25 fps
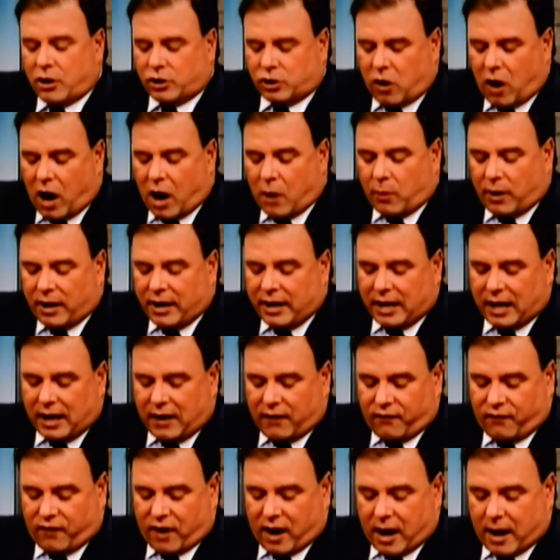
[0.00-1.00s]
So I want to
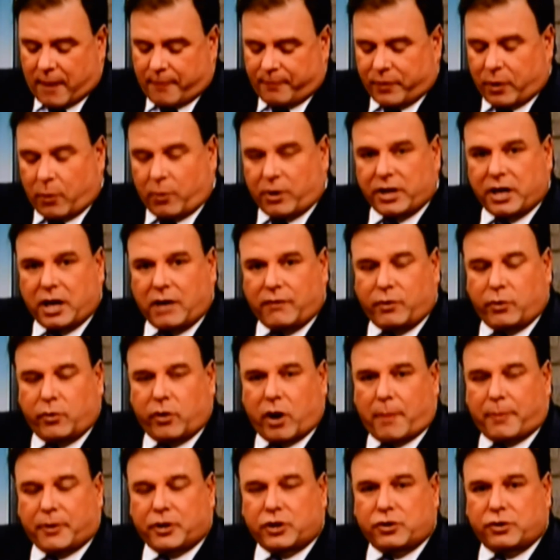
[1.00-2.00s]
give you
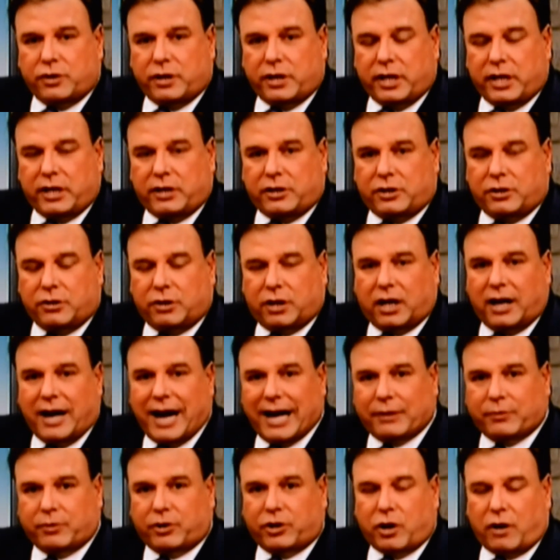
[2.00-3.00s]
an opportunity to
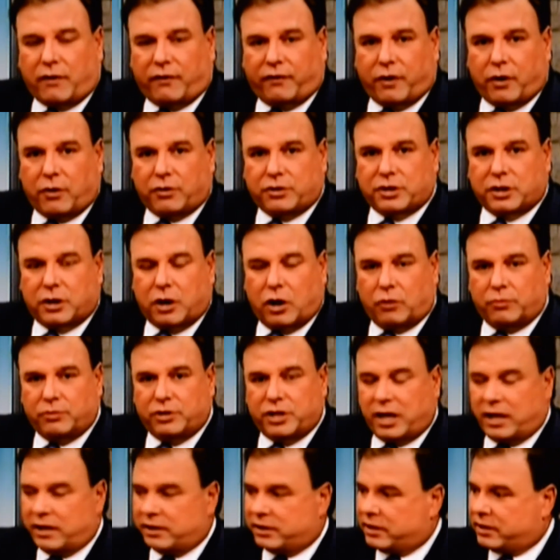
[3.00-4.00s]
connect with our folks at
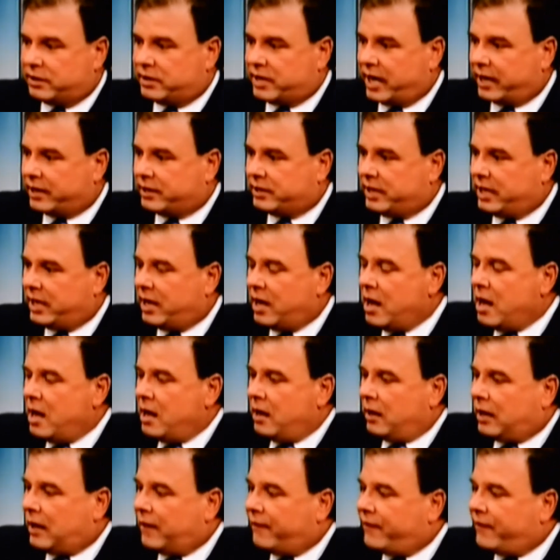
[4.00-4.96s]
home, Genesis XD.